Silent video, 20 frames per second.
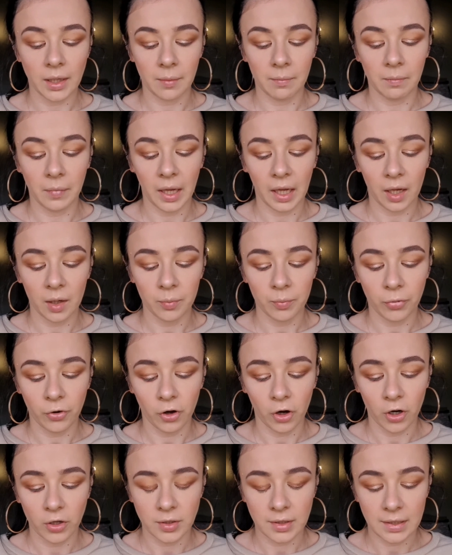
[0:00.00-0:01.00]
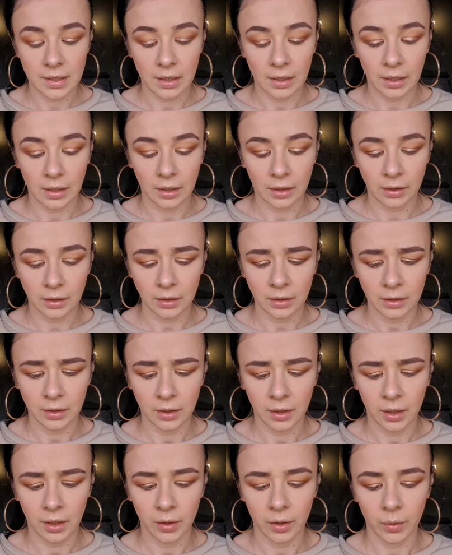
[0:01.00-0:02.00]
Mega Protein
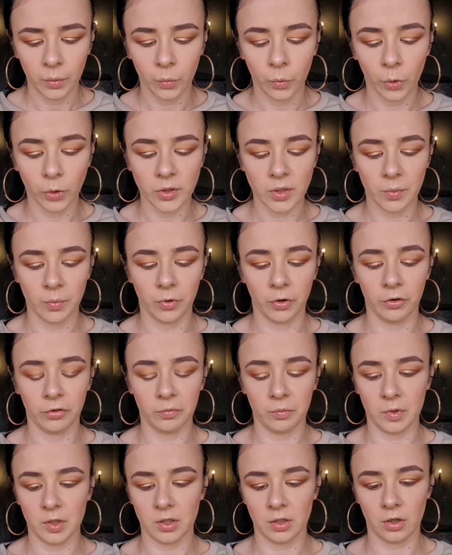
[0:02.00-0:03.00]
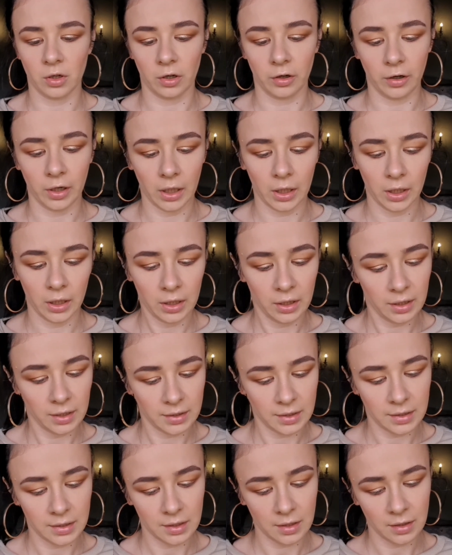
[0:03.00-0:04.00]
Waterproof Mascara. This
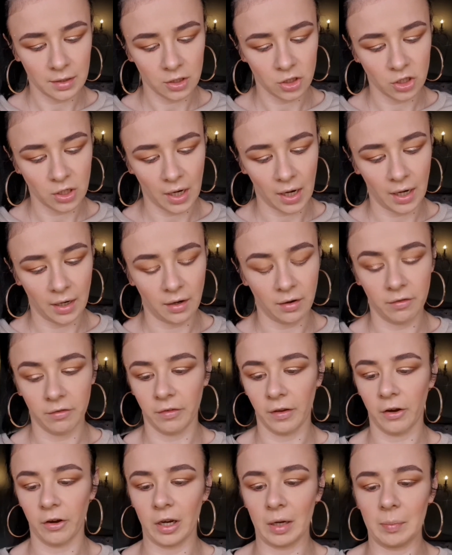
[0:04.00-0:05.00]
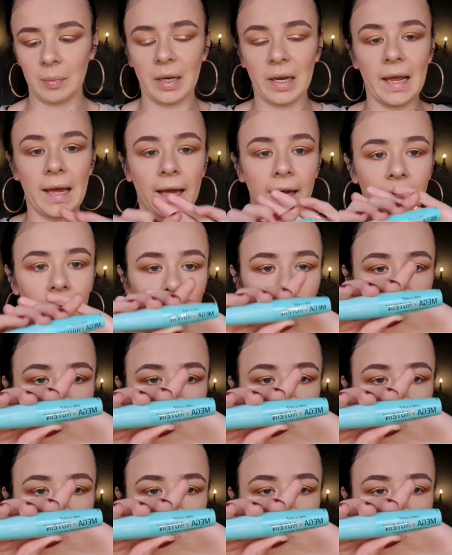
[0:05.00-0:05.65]
is in the shade of Very Black.